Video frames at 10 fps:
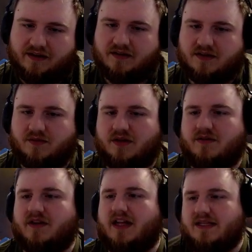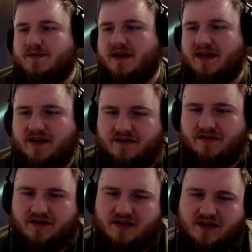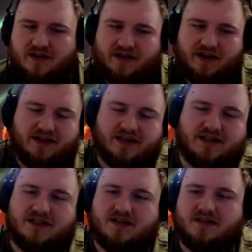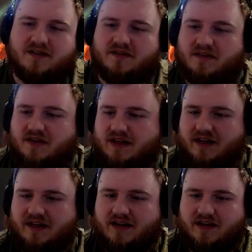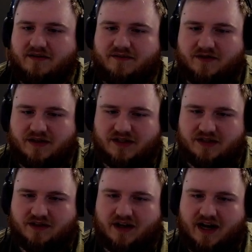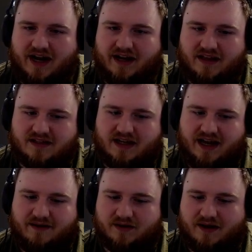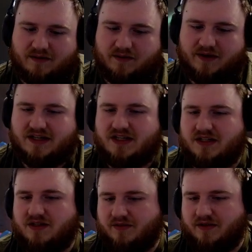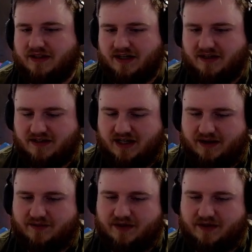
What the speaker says: so we'll go into Lost Mine. That'll get us free scry. That's an Amcrafter. We actually don't want that on top right